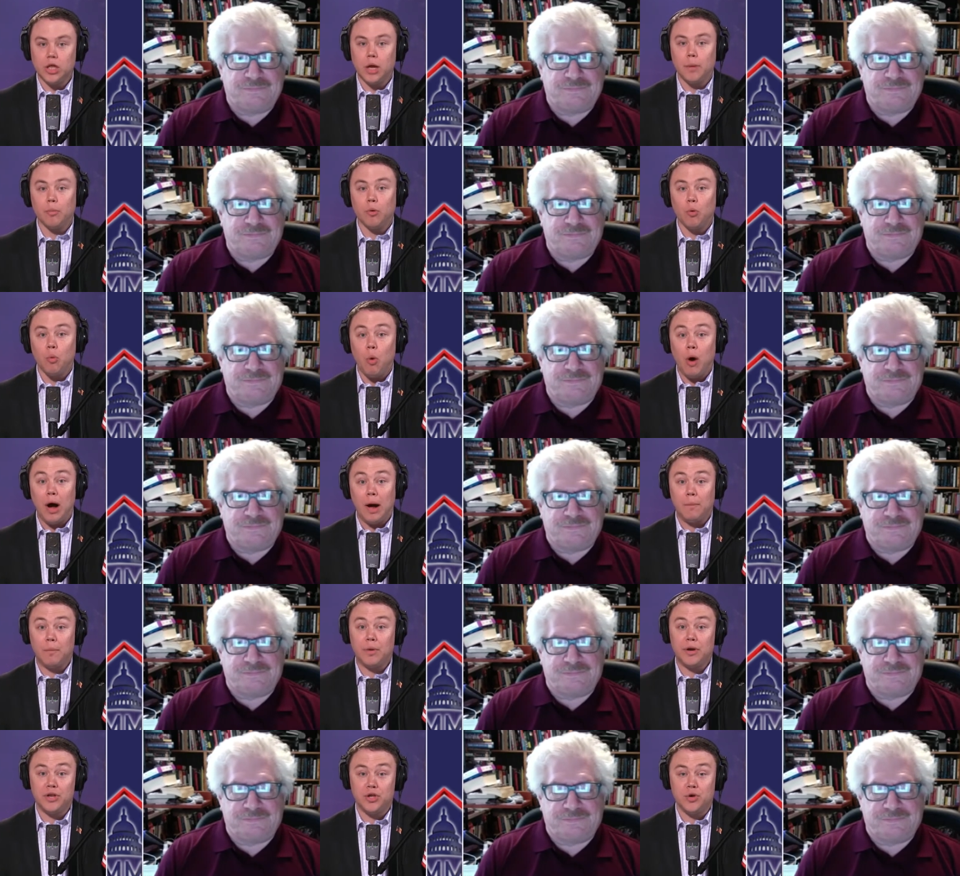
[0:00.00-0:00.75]
Speaker 1: Number
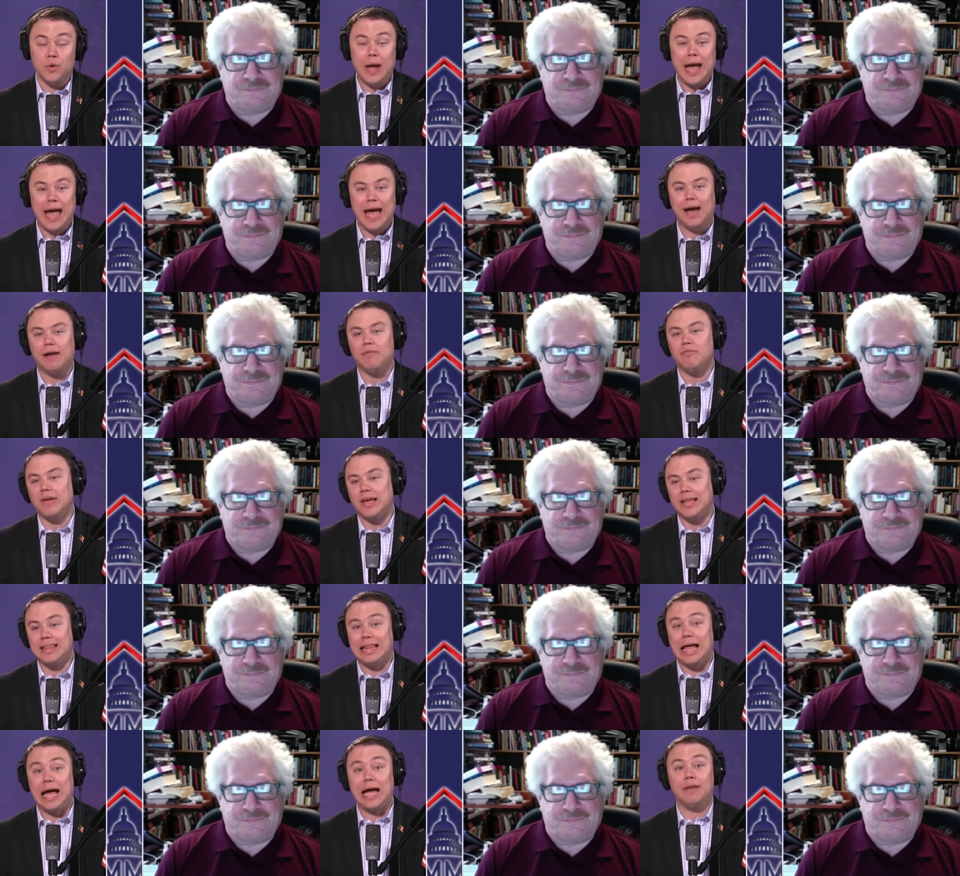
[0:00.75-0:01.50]
one, when you have
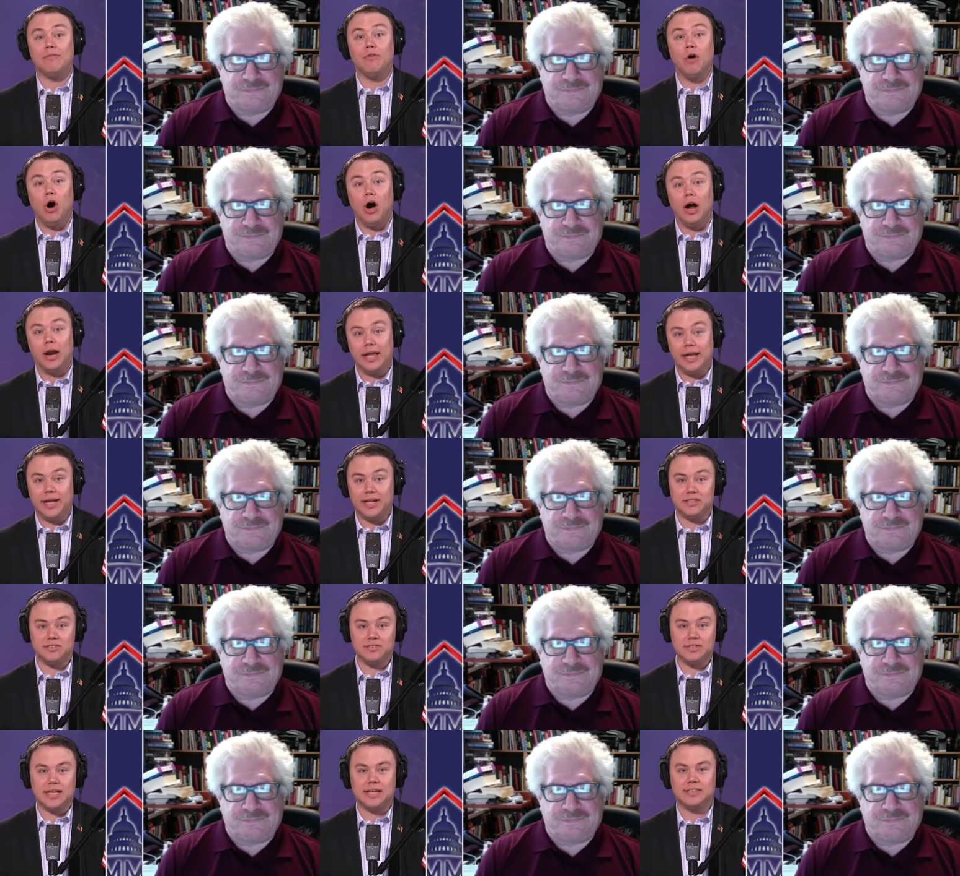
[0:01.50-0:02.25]
a live
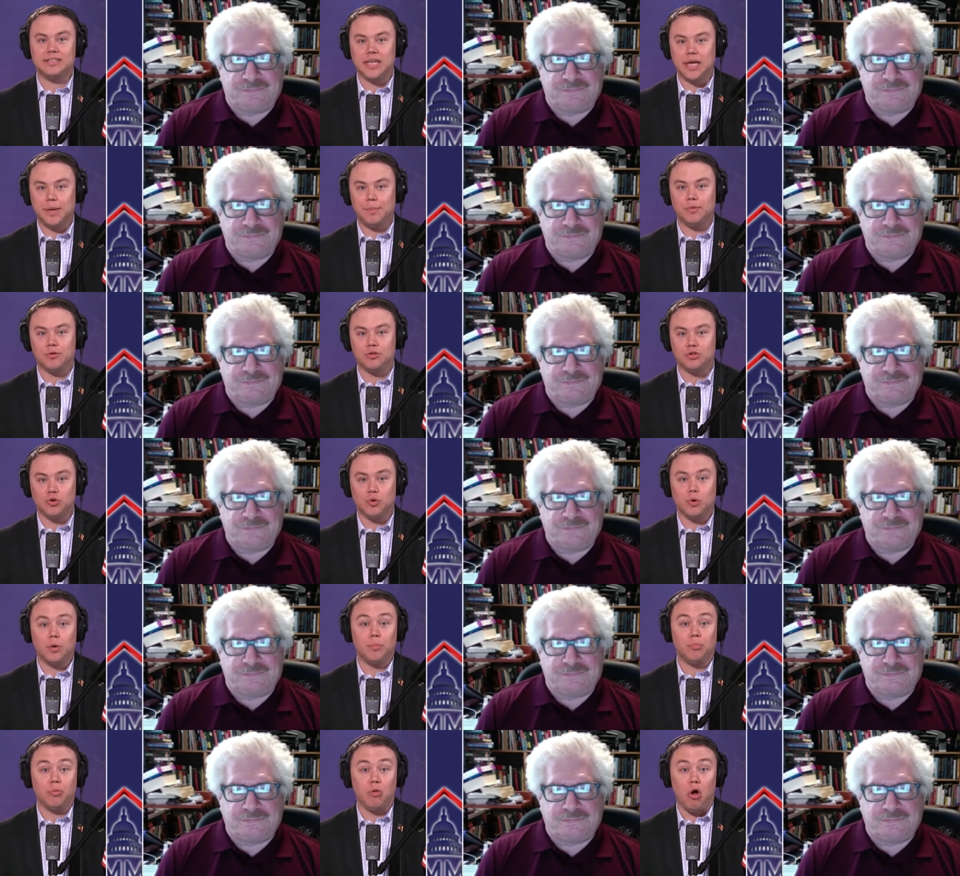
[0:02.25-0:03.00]
audience that's able
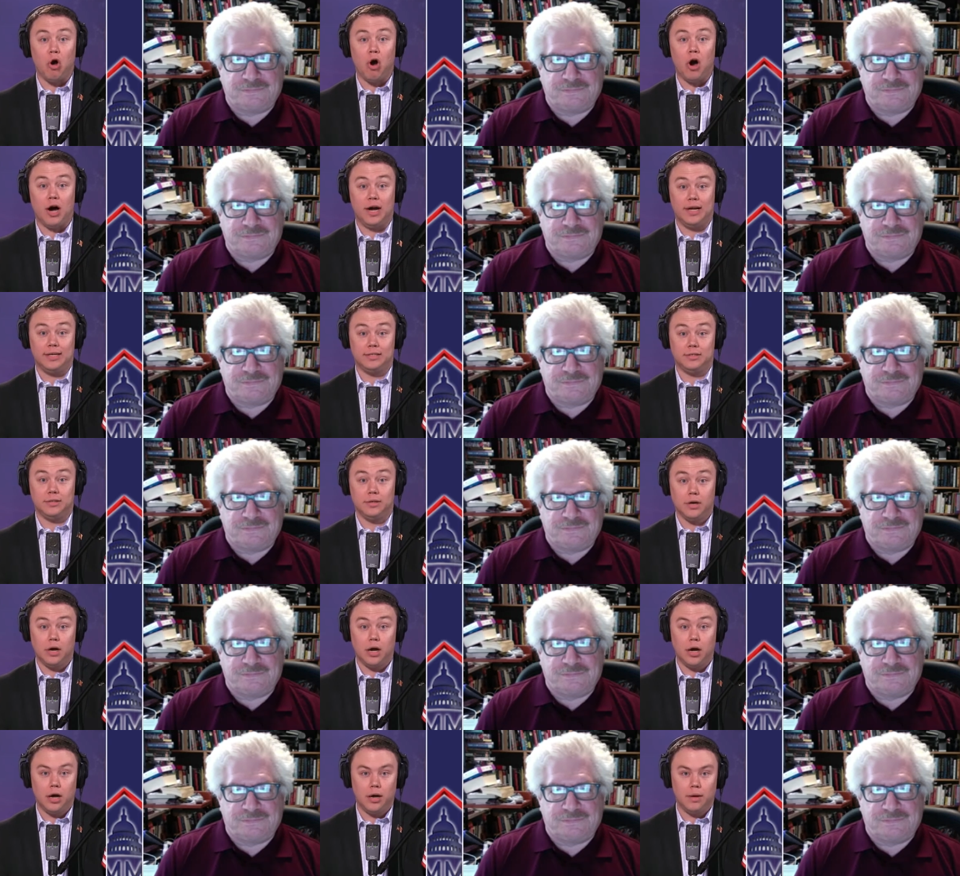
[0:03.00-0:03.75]
to applause,
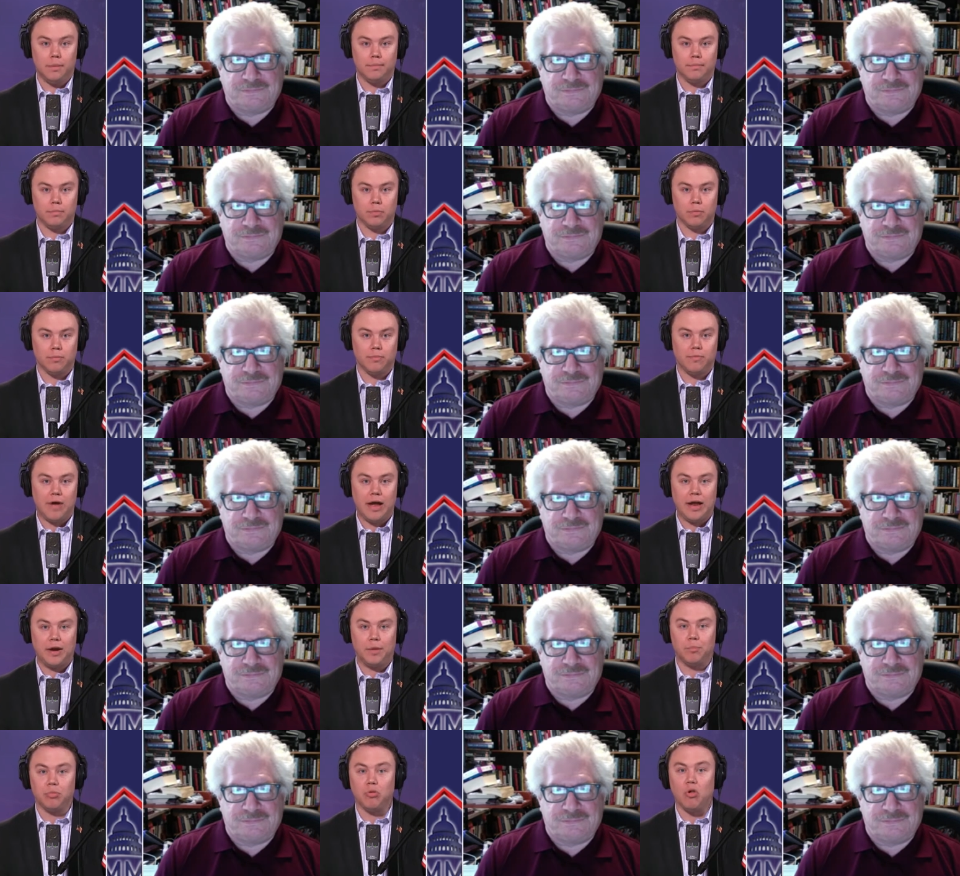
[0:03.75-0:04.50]
um,
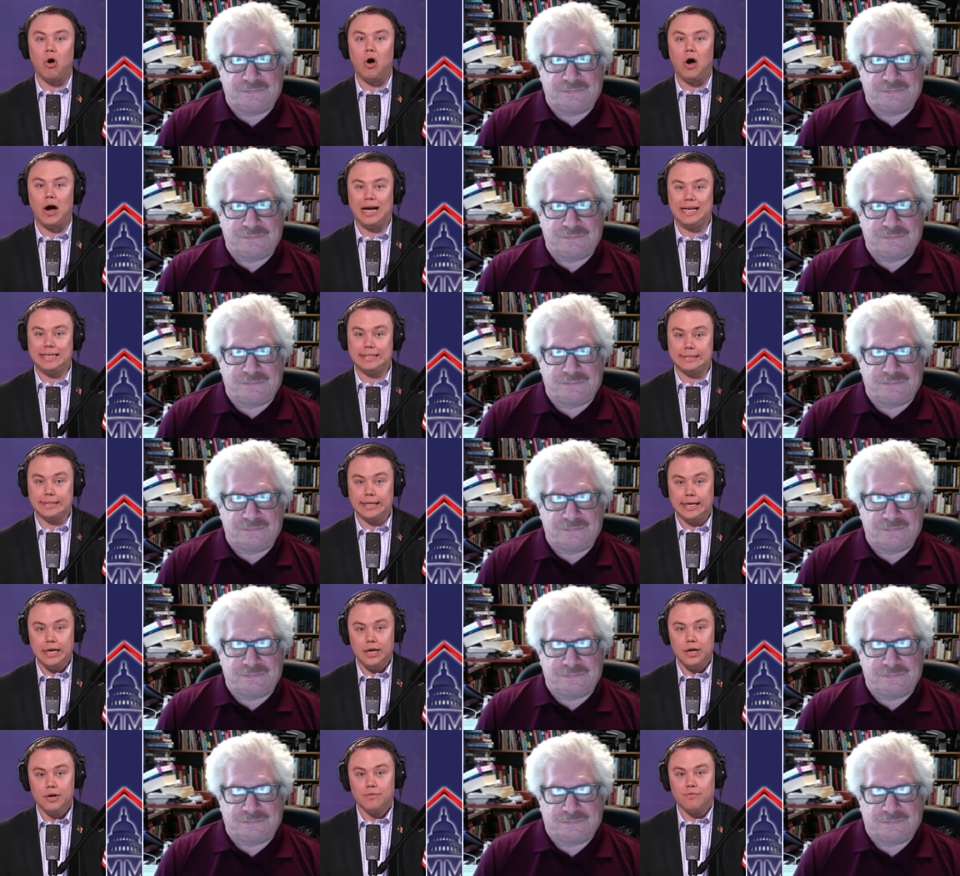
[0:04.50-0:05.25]
provide applause
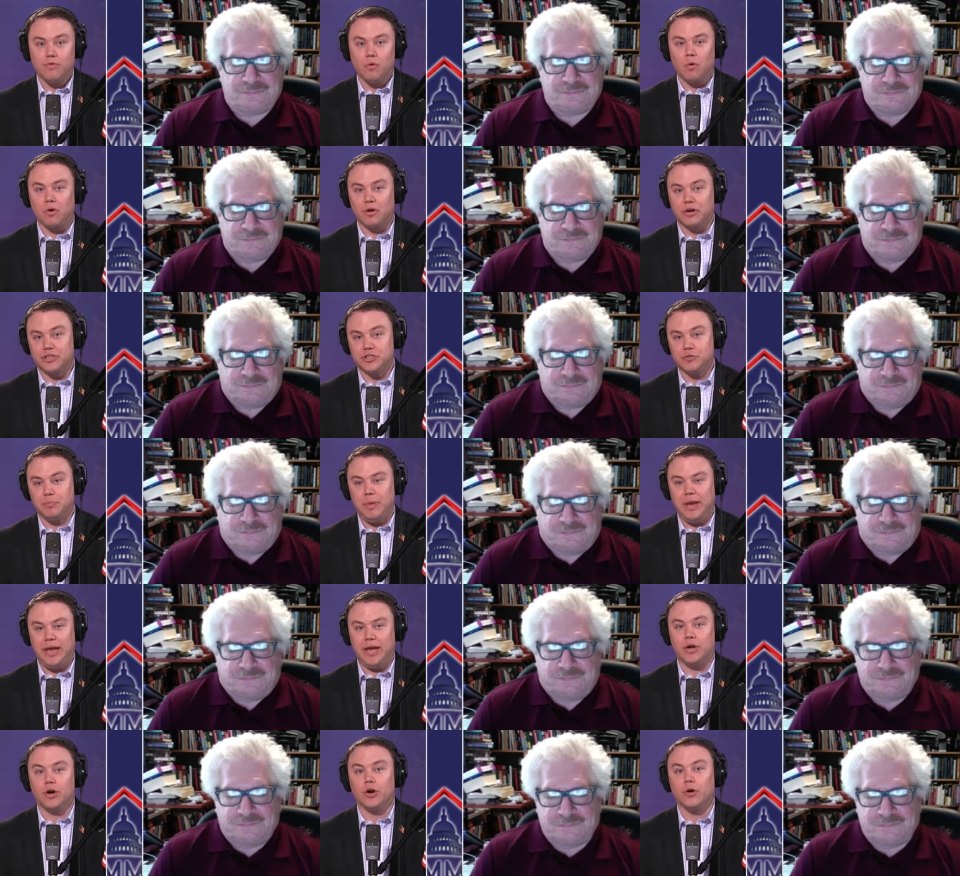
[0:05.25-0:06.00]
for a
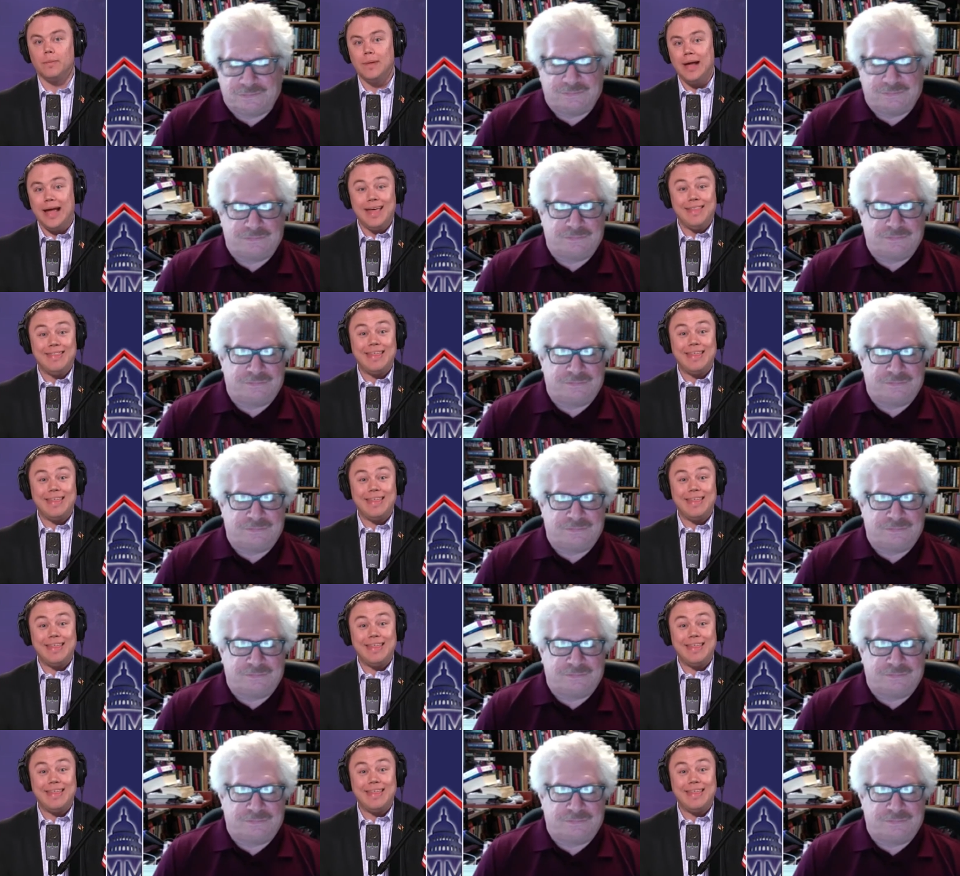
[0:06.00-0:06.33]
speaker.